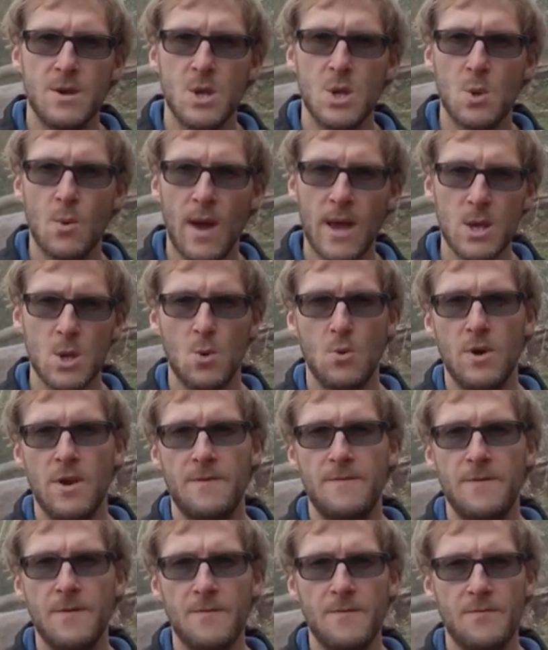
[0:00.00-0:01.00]
So as
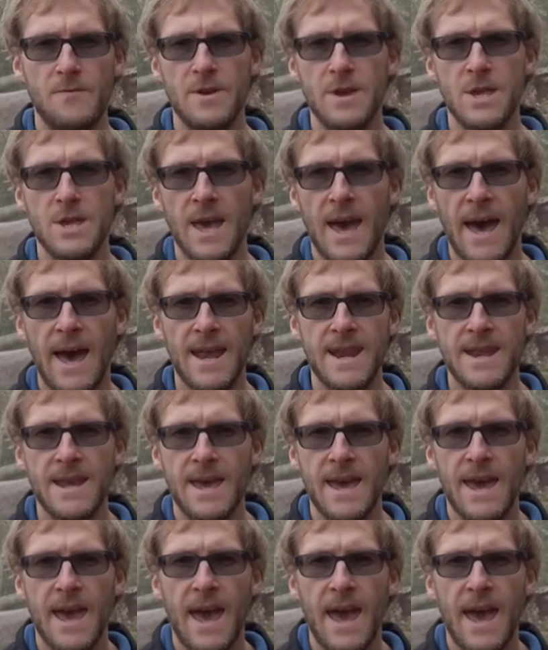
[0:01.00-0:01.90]
always, feel free to add